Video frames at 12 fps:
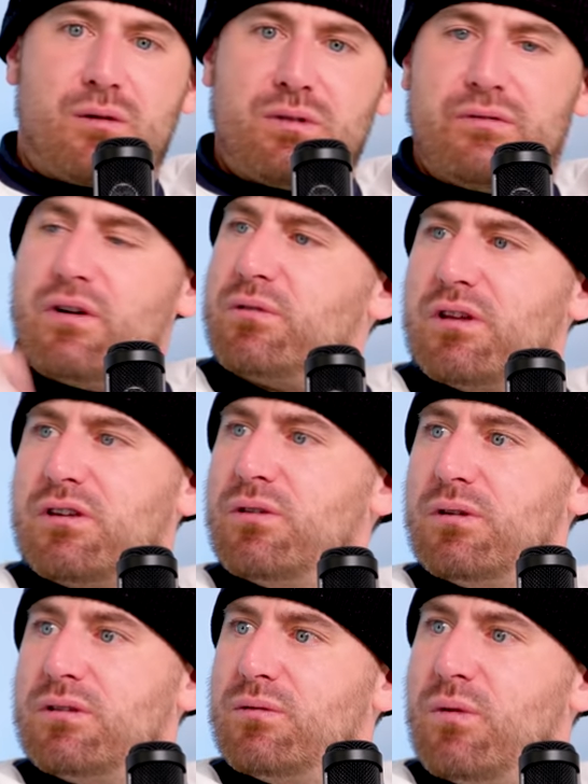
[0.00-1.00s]
It's like what the fuck was
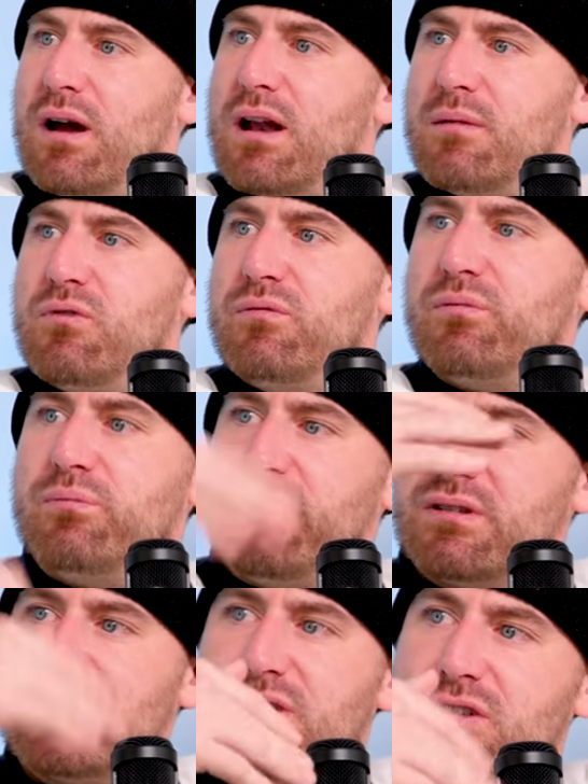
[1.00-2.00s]
I doing? Why did I move
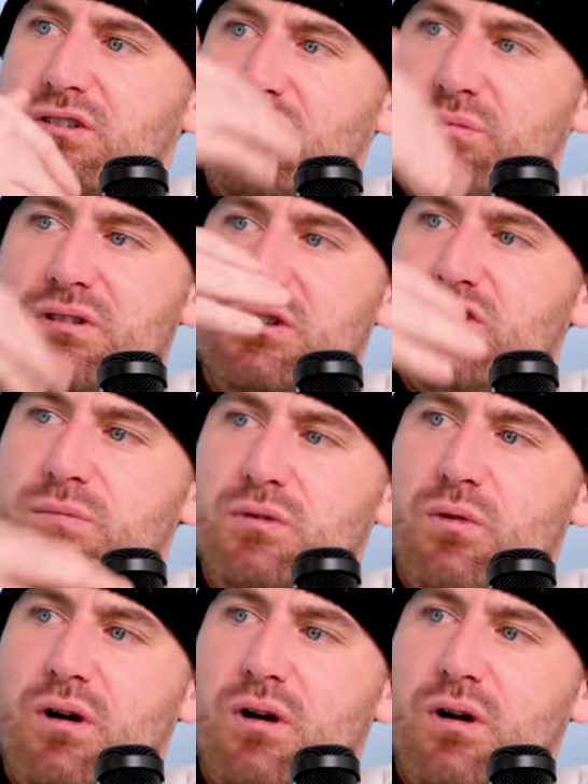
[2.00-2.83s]
business to two? Business